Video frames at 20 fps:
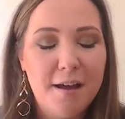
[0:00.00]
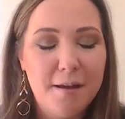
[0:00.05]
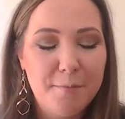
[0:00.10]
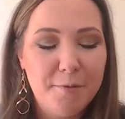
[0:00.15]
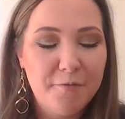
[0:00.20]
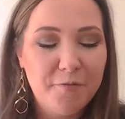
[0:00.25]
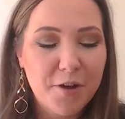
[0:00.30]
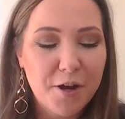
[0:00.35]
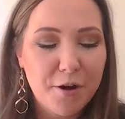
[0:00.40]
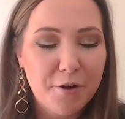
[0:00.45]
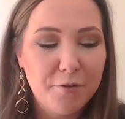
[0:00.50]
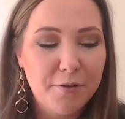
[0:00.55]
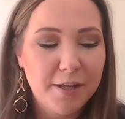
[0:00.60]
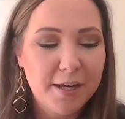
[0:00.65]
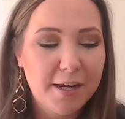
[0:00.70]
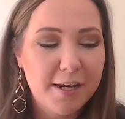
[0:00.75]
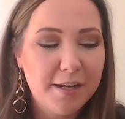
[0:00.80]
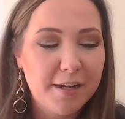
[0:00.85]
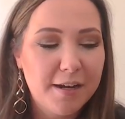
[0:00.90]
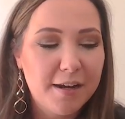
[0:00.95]
um, of
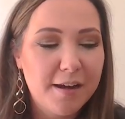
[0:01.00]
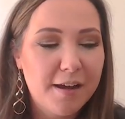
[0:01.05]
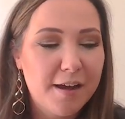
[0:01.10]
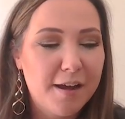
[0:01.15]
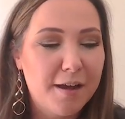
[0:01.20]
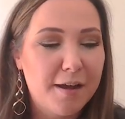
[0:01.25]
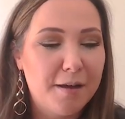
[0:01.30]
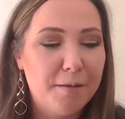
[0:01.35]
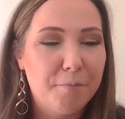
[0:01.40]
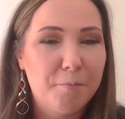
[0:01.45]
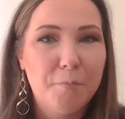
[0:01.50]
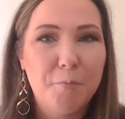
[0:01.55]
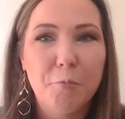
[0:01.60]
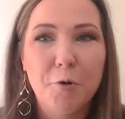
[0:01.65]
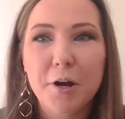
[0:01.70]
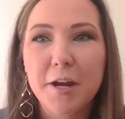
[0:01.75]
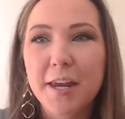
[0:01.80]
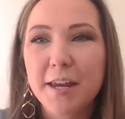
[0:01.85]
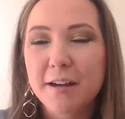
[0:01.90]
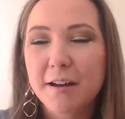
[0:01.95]
choline, um,
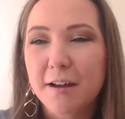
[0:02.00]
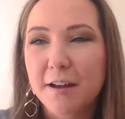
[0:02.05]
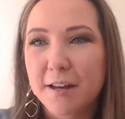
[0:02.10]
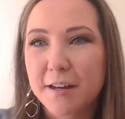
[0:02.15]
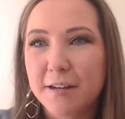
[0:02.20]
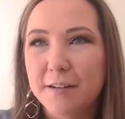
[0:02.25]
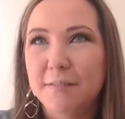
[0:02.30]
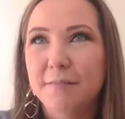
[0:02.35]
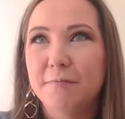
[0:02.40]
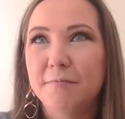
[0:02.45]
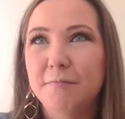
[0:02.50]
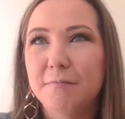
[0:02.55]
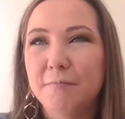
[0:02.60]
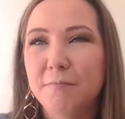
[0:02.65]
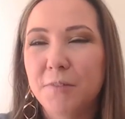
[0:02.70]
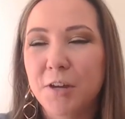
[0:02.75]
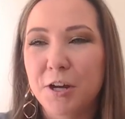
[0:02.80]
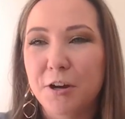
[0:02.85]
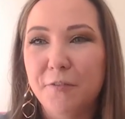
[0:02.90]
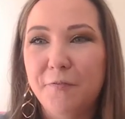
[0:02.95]
working on,
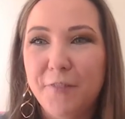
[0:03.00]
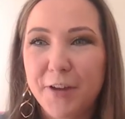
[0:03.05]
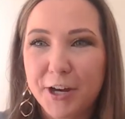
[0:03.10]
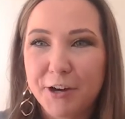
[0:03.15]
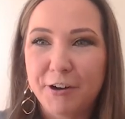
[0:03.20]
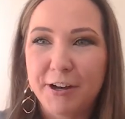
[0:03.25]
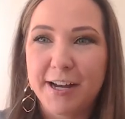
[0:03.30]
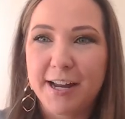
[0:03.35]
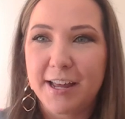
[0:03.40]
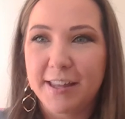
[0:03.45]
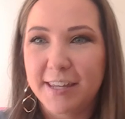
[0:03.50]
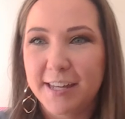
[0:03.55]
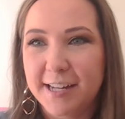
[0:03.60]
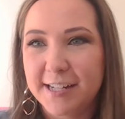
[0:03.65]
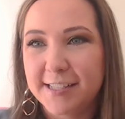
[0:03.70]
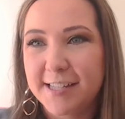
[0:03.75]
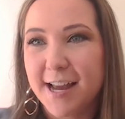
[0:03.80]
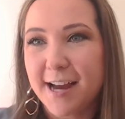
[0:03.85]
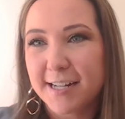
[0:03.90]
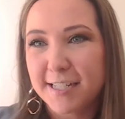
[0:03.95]
you know, figuring out the
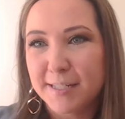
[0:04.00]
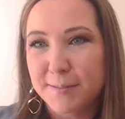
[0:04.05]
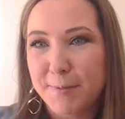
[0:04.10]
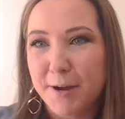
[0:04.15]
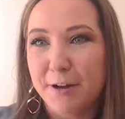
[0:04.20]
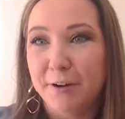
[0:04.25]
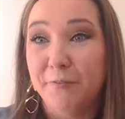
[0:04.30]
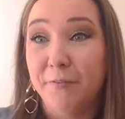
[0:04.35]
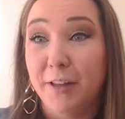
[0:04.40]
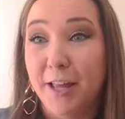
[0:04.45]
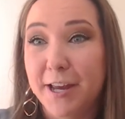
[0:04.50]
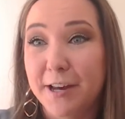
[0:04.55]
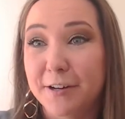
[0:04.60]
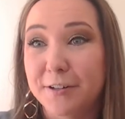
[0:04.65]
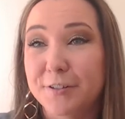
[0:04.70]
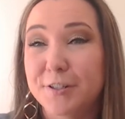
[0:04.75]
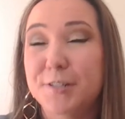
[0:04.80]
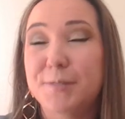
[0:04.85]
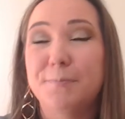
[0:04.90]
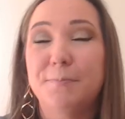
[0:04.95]
exact amount of
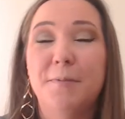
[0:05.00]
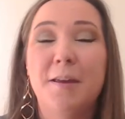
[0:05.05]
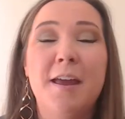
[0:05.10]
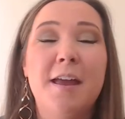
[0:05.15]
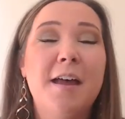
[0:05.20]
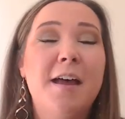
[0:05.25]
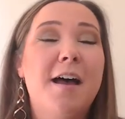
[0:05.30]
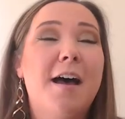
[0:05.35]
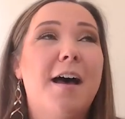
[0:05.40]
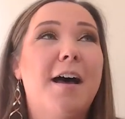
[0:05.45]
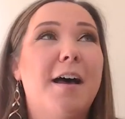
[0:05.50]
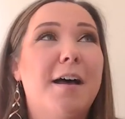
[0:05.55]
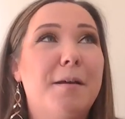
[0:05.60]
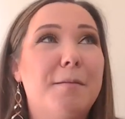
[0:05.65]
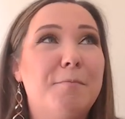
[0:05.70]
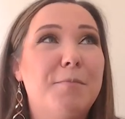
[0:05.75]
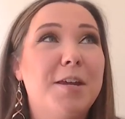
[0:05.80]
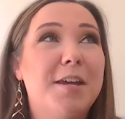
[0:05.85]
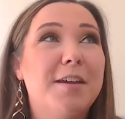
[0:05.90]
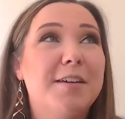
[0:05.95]
layers
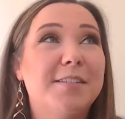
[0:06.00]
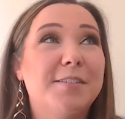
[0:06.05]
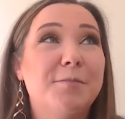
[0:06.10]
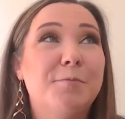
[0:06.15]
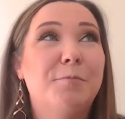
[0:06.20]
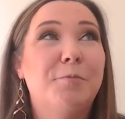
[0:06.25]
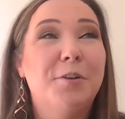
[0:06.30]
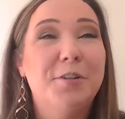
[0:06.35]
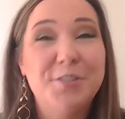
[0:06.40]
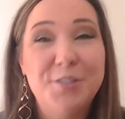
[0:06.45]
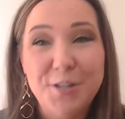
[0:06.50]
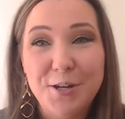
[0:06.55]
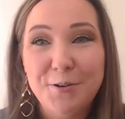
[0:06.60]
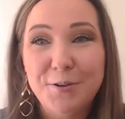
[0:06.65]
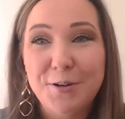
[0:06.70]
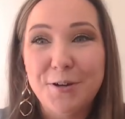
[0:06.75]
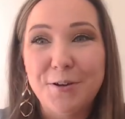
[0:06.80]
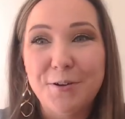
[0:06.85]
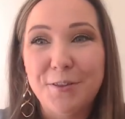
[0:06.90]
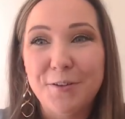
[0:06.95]
um, because, well, as
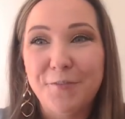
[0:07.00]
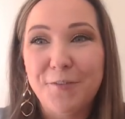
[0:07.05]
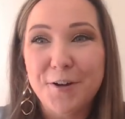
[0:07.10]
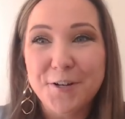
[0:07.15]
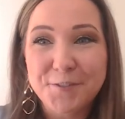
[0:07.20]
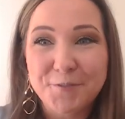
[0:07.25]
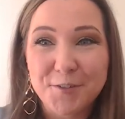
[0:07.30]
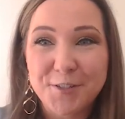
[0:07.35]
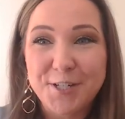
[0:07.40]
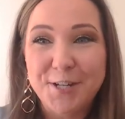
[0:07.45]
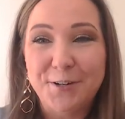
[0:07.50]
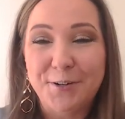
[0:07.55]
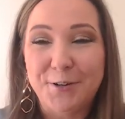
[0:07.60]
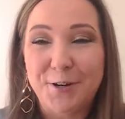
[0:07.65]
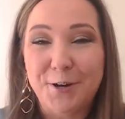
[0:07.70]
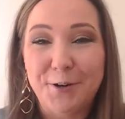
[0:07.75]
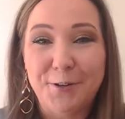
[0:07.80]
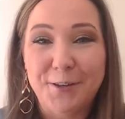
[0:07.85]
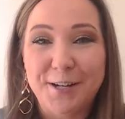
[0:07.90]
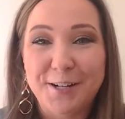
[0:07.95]
you know, the
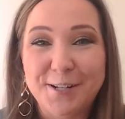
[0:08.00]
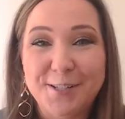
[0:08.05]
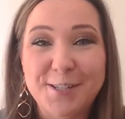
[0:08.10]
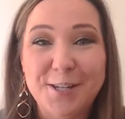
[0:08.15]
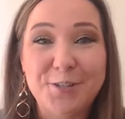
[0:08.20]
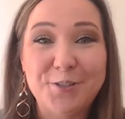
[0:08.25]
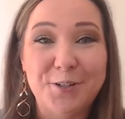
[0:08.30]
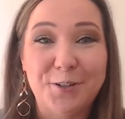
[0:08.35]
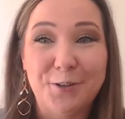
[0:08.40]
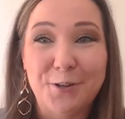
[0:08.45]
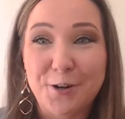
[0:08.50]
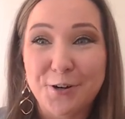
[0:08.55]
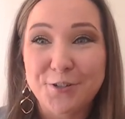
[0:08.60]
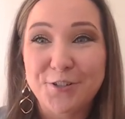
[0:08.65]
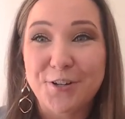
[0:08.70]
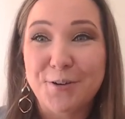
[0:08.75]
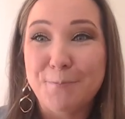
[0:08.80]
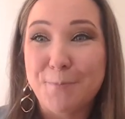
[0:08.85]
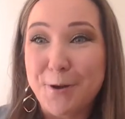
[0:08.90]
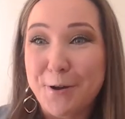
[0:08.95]
phosphatidylcholine is such a
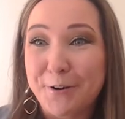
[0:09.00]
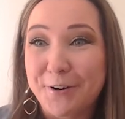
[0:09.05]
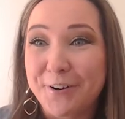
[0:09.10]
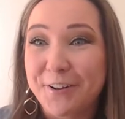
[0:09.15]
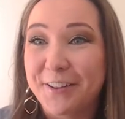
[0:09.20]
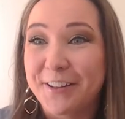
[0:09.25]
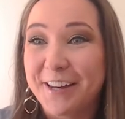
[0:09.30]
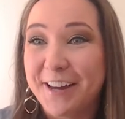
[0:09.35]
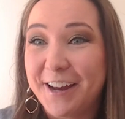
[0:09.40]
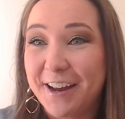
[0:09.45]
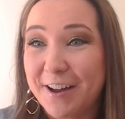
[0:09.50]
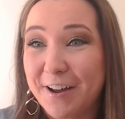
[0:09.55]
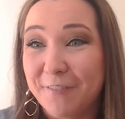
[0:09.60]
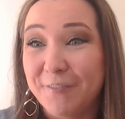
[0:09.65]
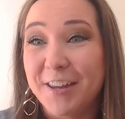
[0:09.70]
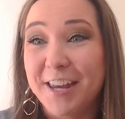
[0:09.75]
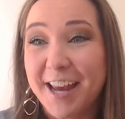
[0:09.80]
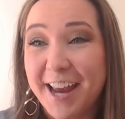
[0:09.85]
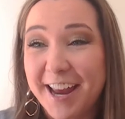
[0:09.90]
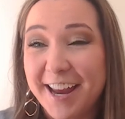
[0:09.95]
large component on the,
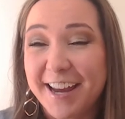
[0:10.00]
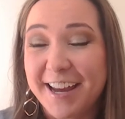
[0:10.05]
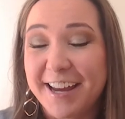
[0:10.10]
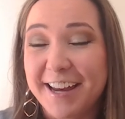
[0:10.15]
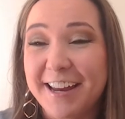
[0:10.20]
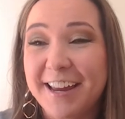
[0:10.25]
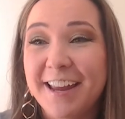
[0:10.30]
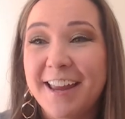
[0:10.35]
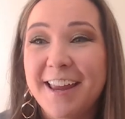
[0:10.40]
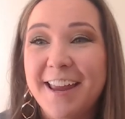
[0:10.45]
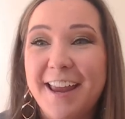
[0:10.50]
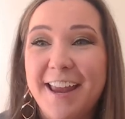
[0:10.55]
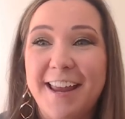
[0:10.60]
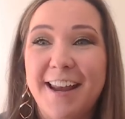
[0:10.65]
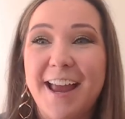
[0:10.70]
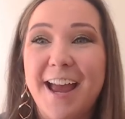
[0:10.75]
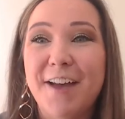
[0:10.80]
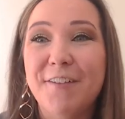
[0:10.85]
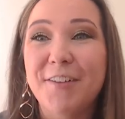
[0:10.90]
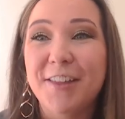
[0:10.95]
of the egg,
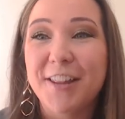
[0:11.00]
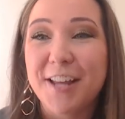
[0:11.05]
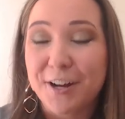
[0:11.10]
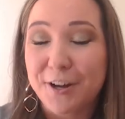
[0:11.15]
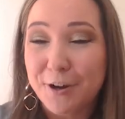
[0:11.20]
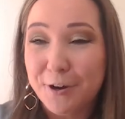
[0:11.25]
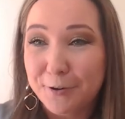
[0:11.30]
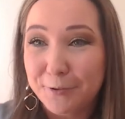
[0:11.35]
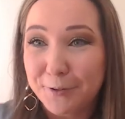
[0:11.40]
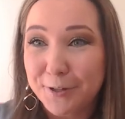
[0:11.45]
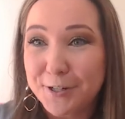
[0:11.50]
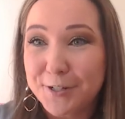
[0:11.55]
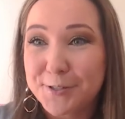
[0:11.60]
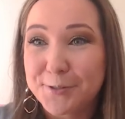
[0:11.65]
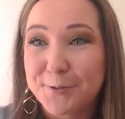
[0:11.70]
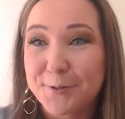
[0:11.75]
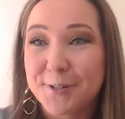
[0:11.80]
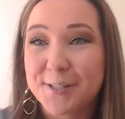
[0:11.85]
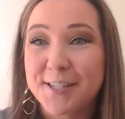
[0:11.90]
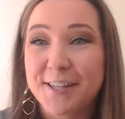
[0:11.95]
and having that choline
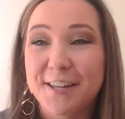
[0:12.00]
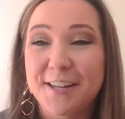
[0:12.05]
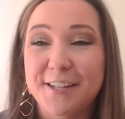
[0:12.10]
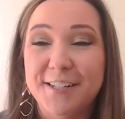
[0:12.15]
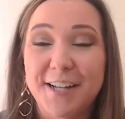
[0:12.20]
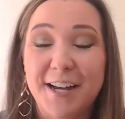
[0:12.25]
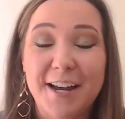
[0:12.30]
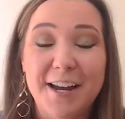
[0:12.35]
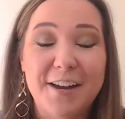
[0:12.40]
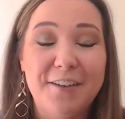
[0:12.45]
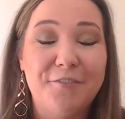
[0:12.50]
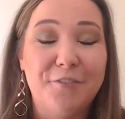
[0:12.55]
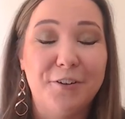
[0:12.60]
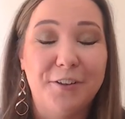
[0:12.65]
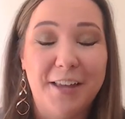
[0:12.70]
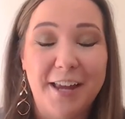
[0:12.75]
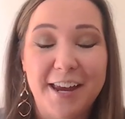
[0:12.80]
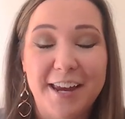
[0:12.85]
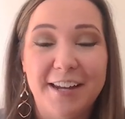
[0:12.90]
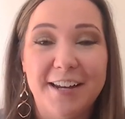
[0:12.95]
source in the diet for
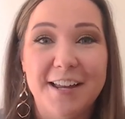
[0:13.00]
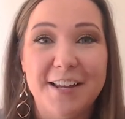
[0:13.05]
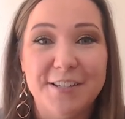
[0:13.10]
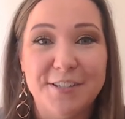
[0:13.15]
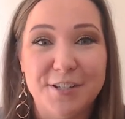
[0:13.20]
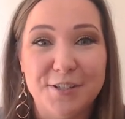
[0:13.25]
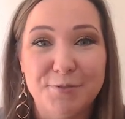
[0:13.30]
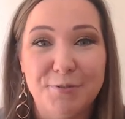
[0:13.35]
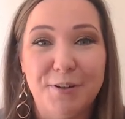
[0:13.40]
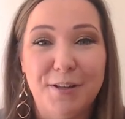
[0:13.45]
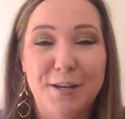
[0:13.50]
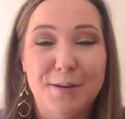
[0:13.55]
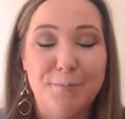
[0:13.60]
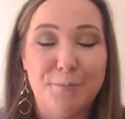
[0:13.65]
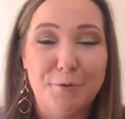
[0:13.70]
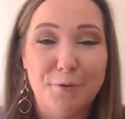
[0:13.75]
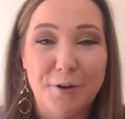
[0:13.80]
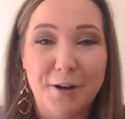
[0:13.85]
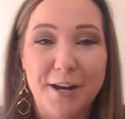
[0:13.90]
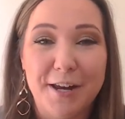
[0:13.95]
laying hens is really
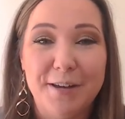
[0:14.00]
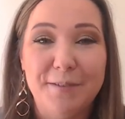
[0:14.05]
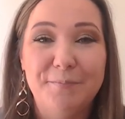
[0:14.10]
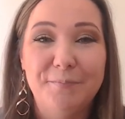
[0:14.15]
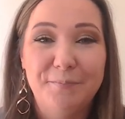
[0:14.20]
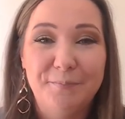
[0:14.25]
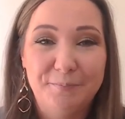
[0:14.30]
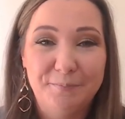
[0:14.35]
important.